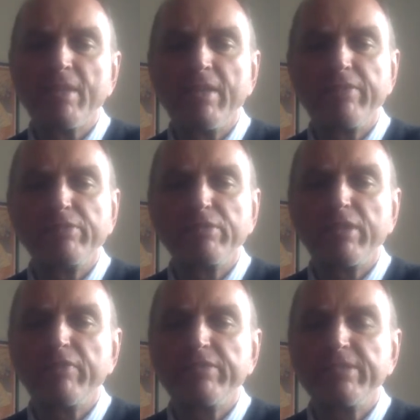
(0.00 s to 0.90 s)
If I was
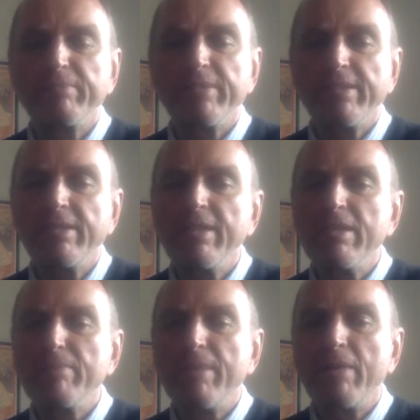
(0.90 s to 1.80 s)
looking for sympathy,
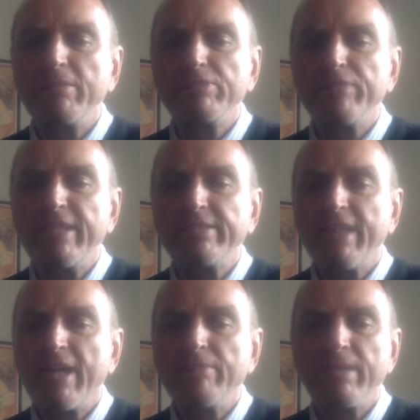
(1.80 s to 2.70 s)
the barman's raised
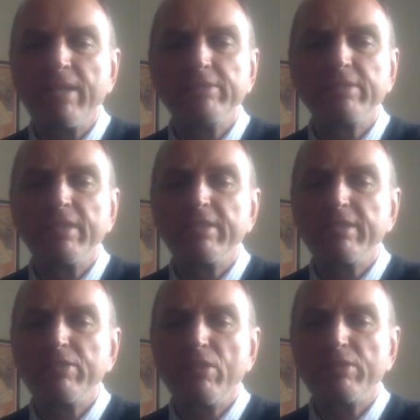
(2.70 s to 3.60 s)
eyebrows
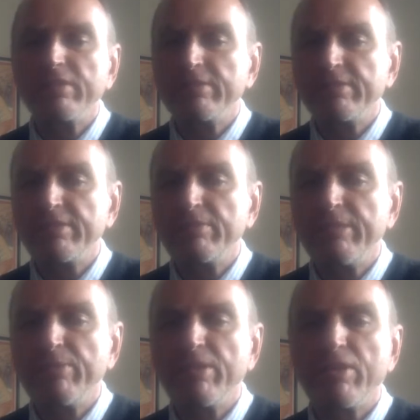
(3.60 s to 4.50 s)
did not instill me with